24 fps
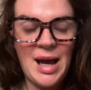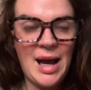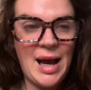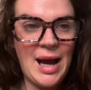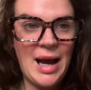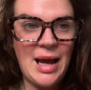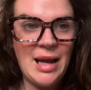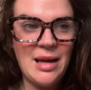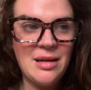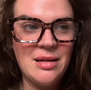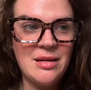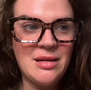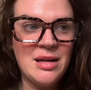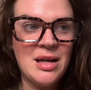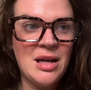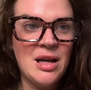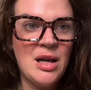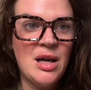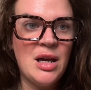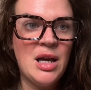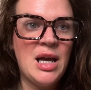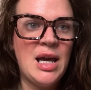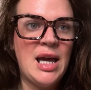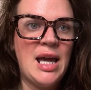And
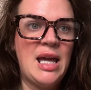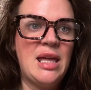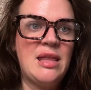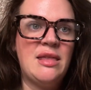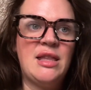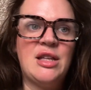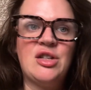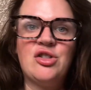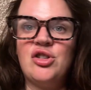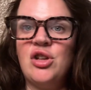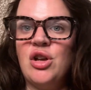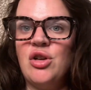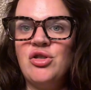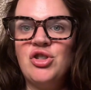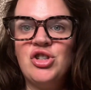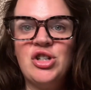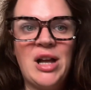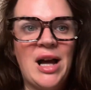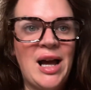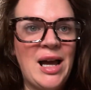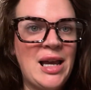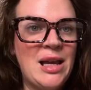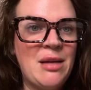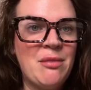there's no
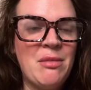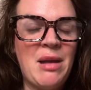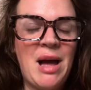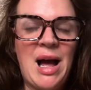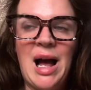shame,